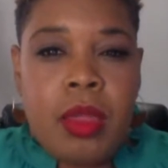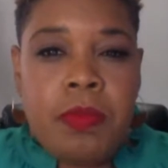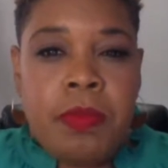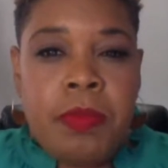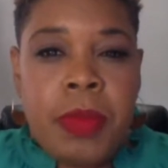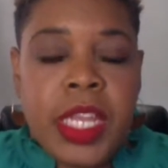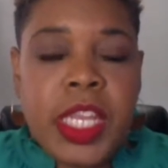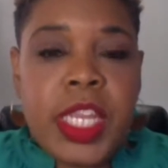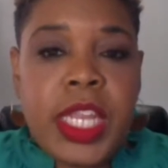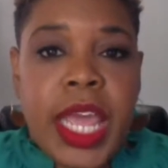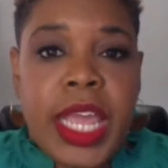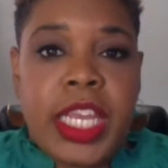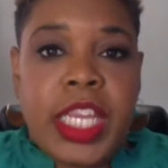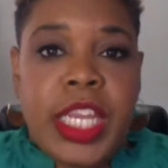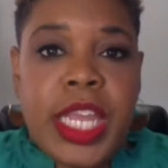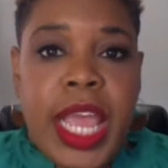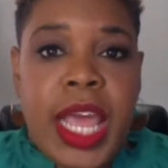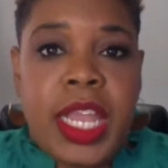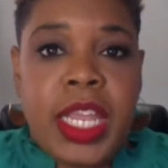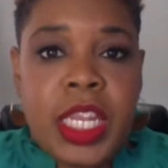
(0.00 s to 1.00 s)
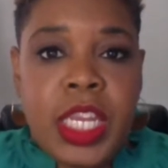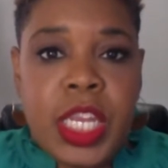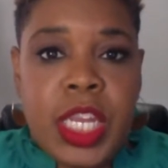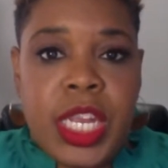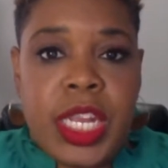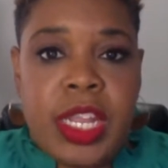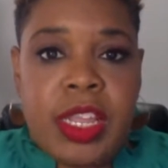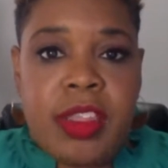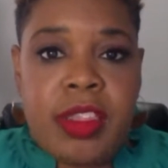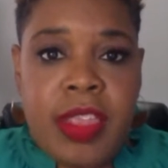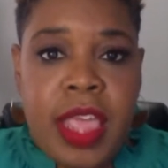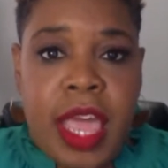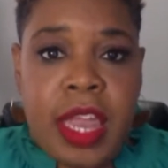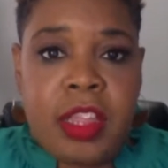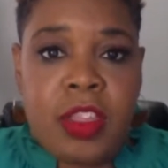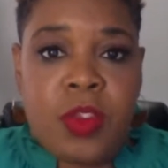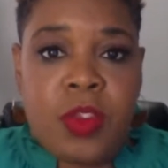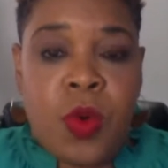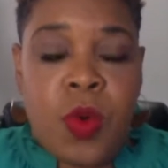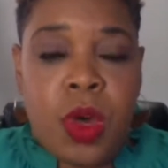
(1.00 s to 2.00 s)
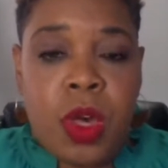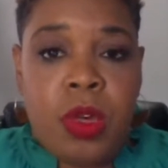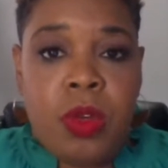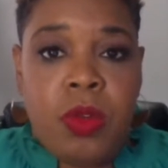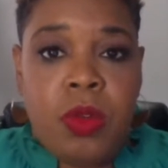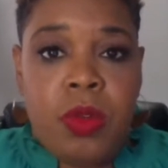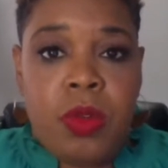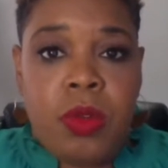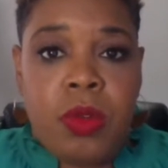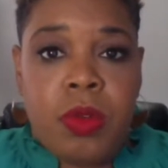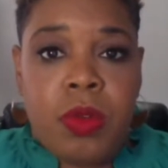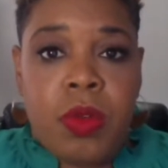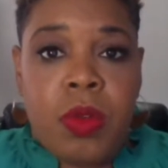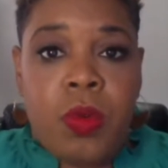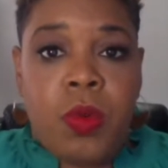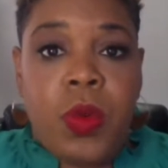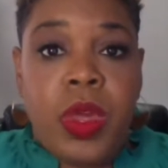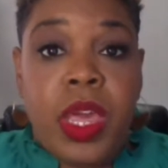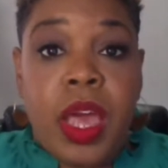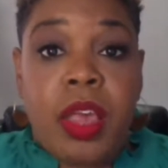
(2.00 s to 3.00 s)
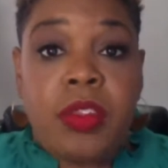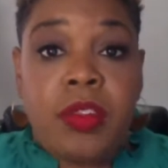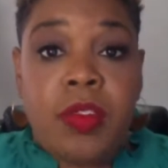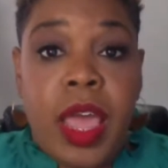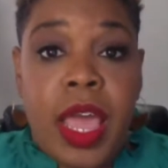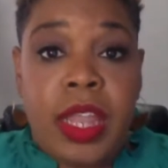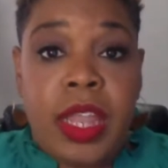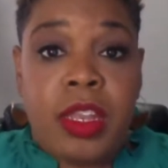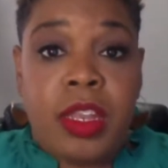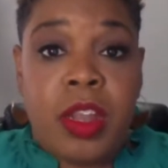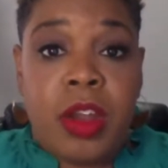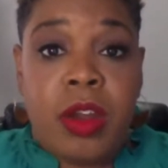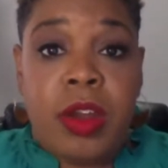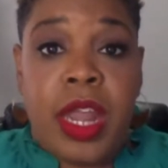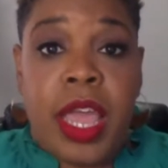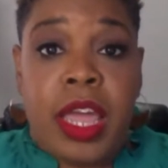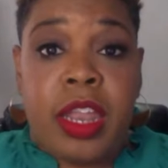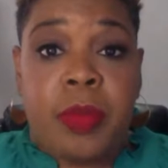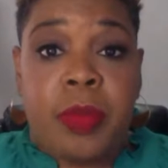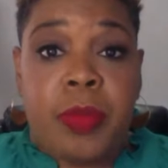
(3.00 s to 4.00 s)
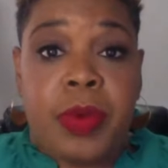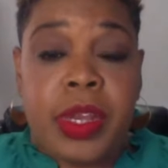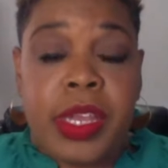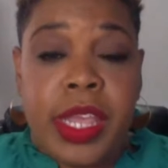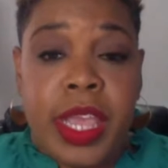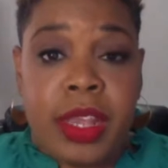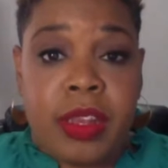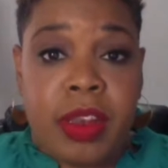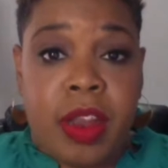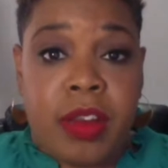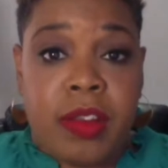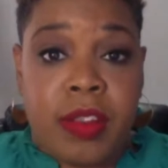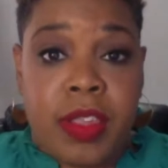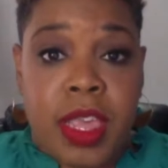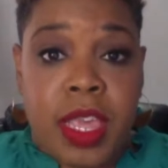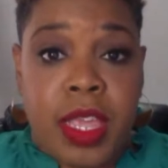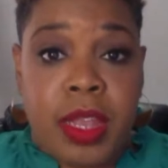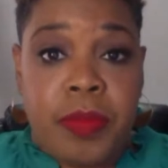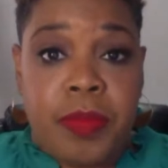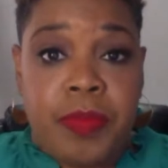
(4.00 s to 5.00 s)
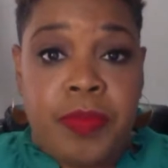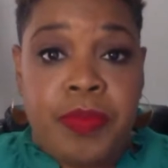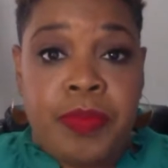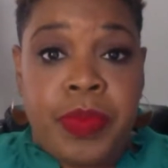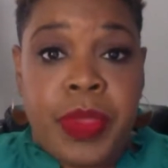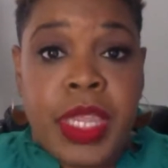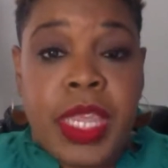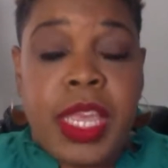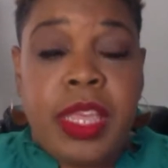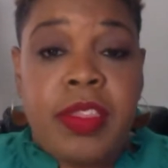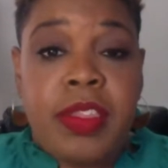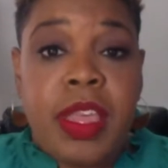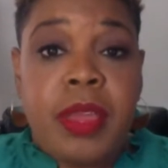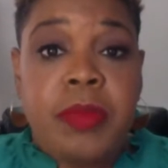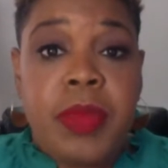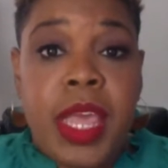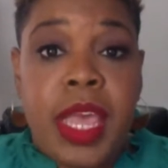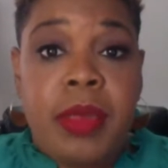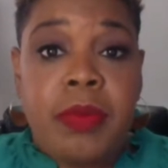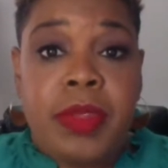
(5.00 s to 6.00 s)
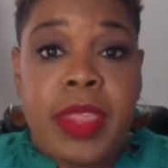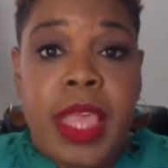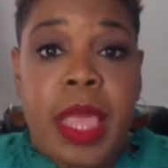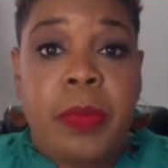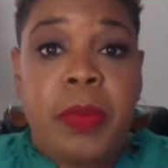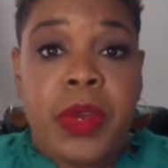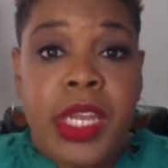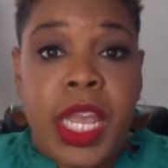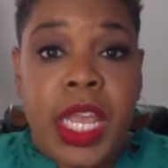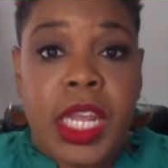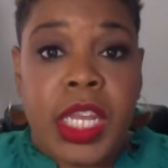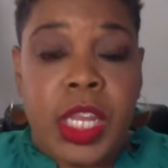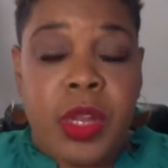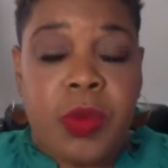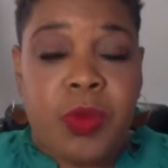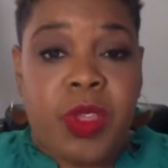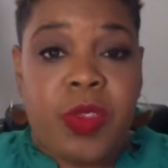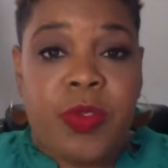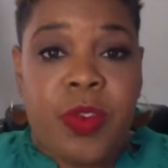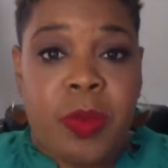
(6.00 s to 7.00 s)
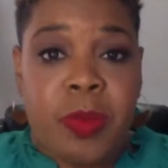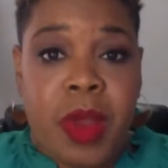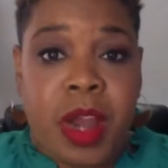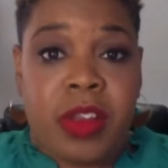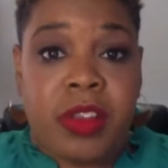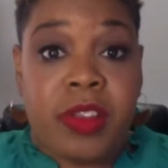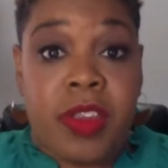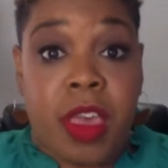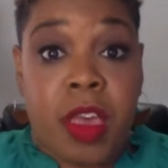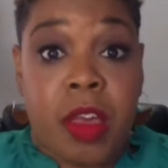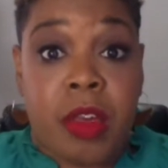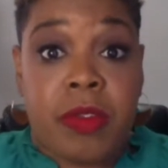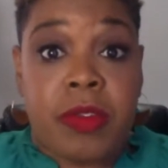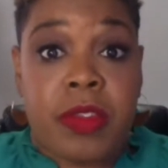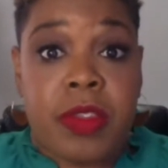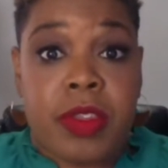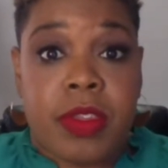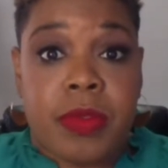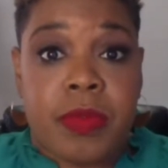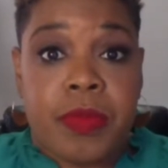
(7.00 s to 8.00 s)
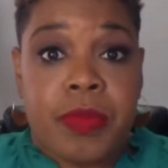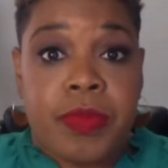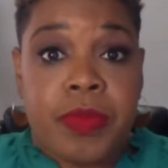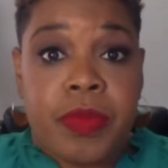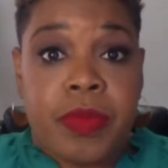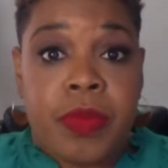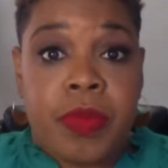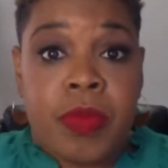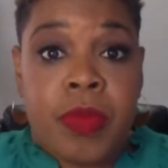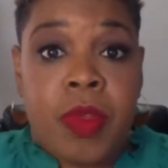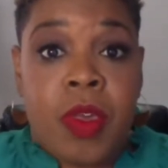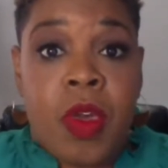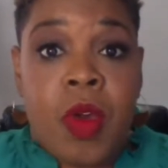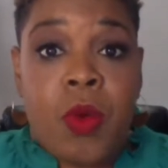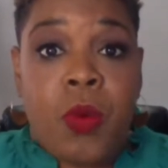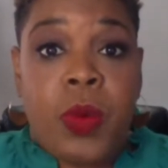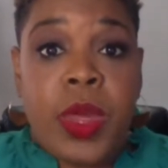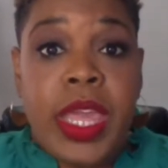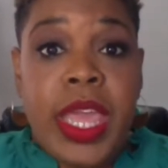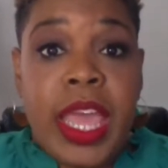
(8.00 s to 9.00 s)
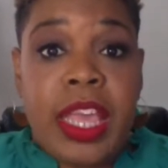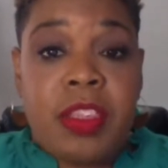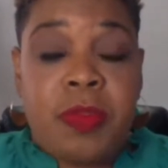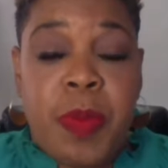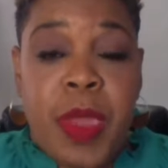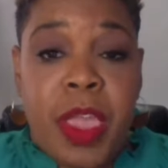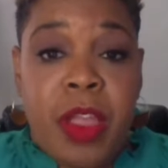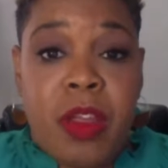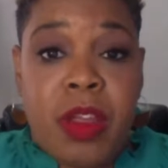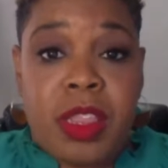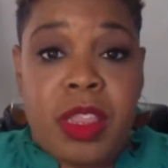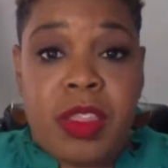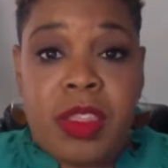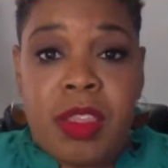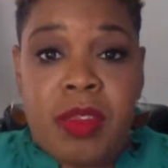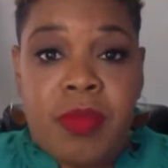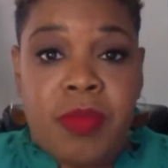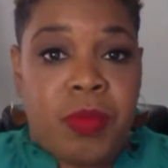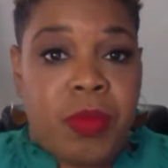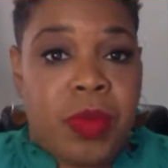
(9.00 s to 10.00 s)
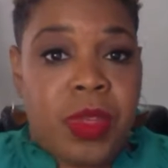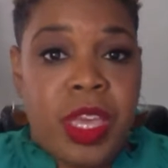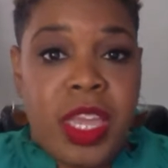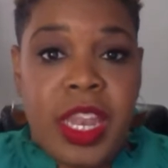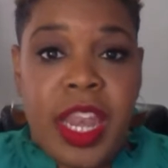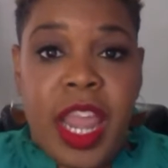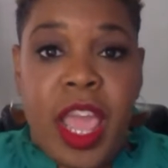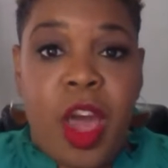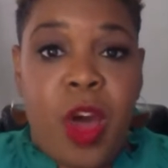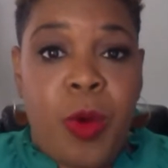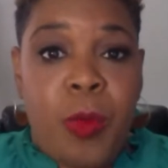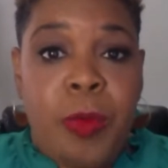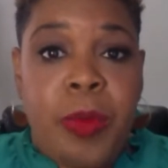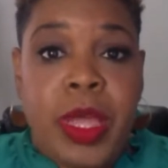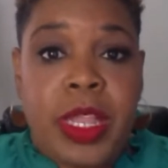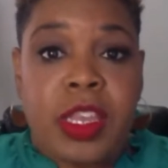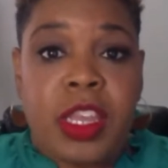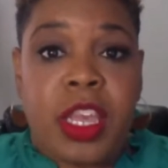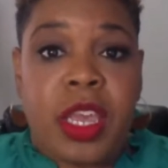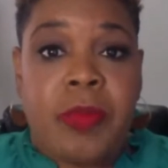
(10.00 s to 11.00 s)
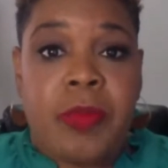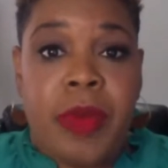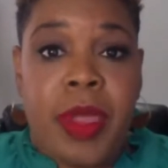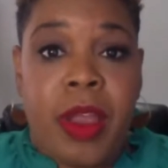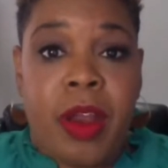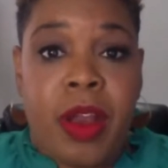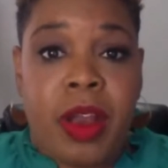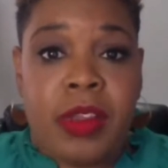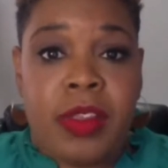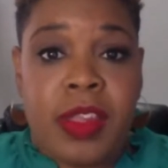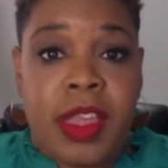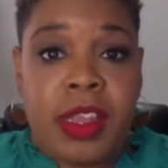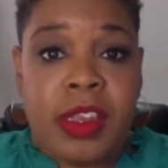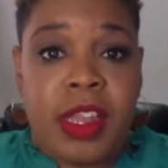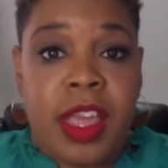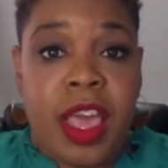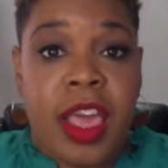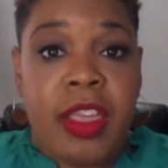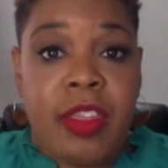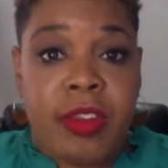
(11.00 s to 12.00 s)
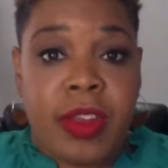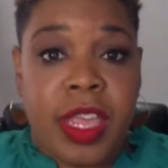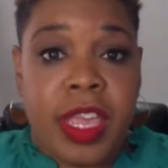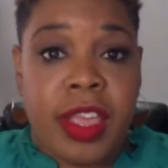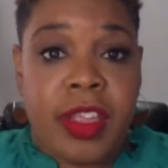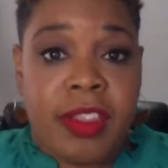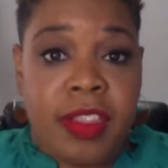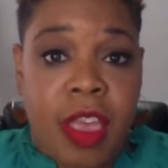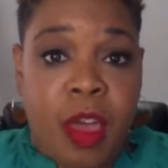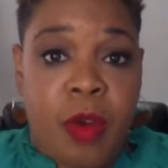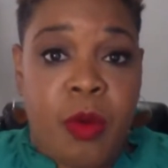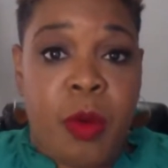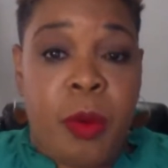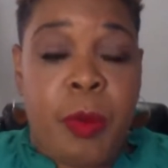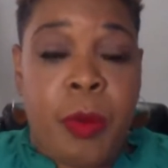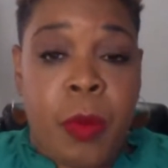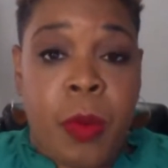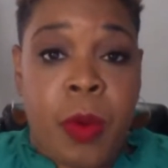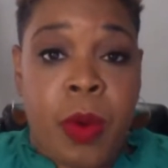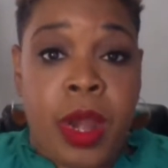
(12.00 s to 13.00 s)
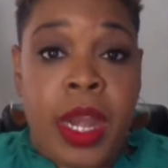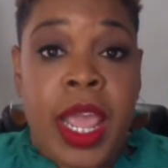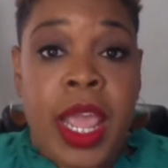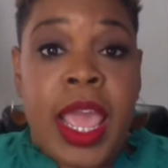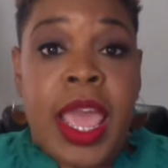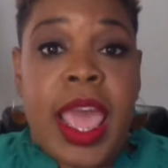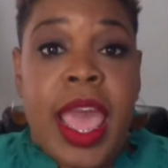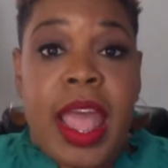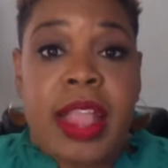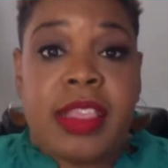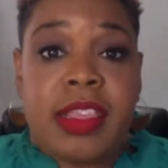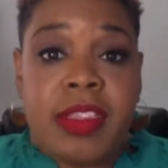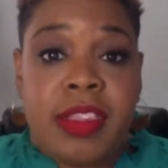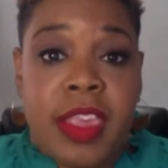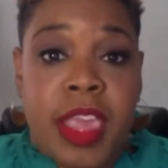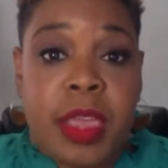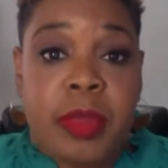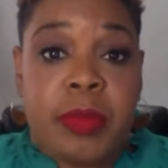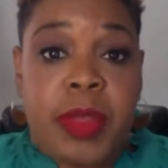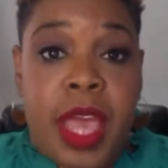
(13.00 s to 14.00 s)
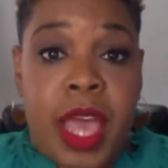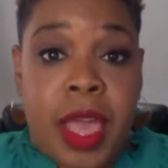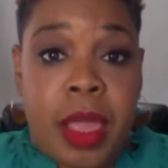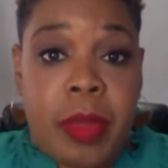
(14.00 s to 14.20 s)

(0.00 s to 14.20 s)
Much like challenging the status quo, we also had to learn how to protect our son. And sometimes that protection was from ourselves. We as parents couldn't help but to compare our son to other kids that were born at the same